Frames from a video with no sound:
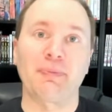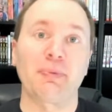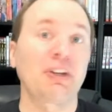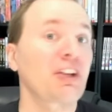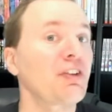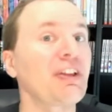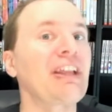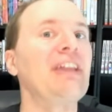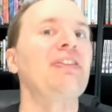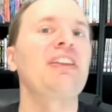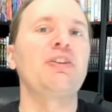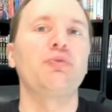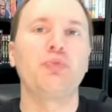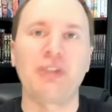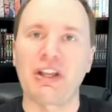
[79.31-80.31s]
particularly in the
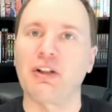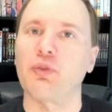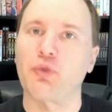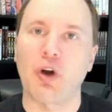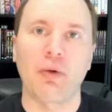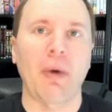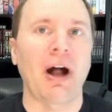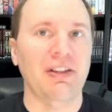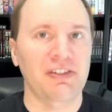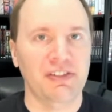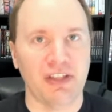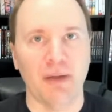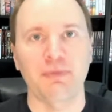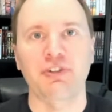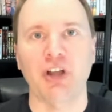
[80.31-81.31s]
real robot
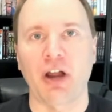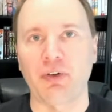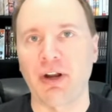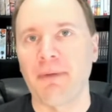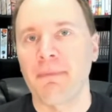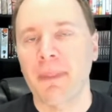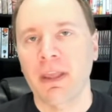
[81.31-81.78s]
subgenre.